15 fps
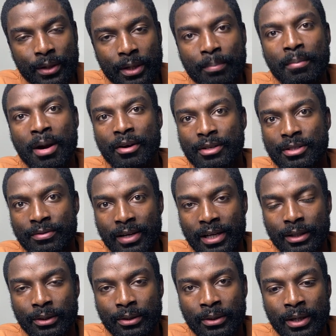marriage
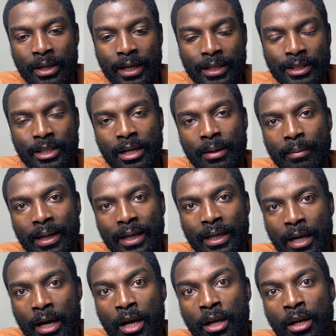value, it's going to make
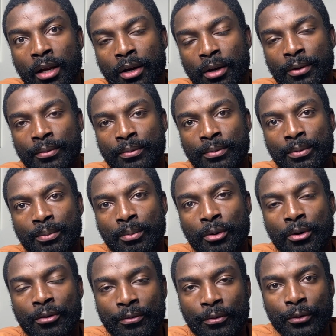it a lot
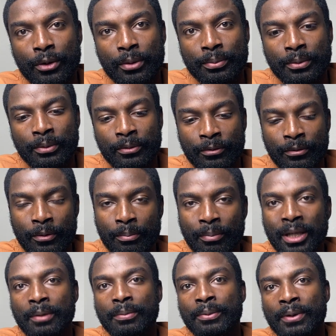more affordable for
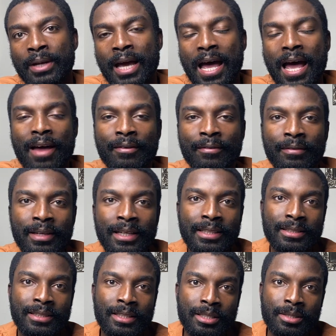people that have
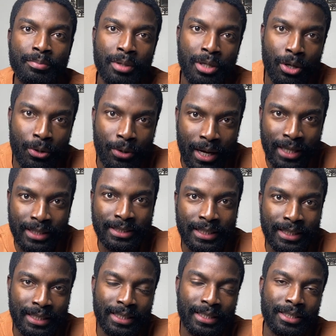leases below 80
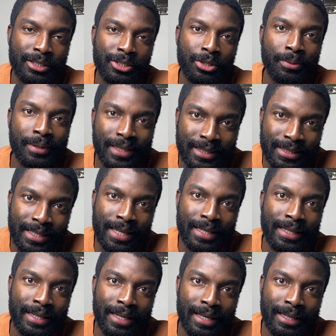years to
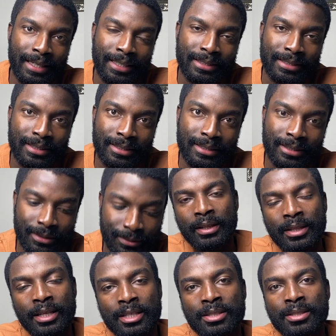extend their leases.
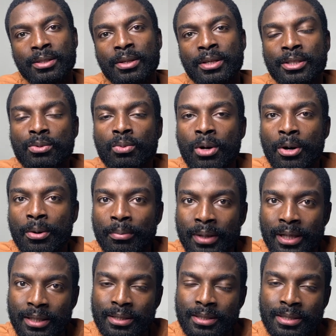This as well
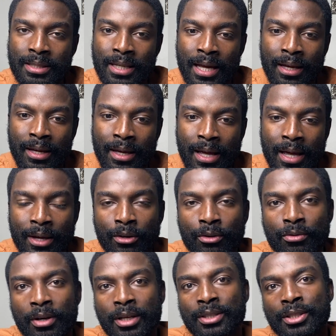means that
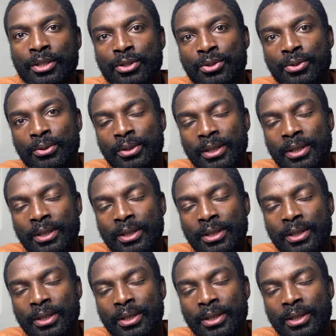granting short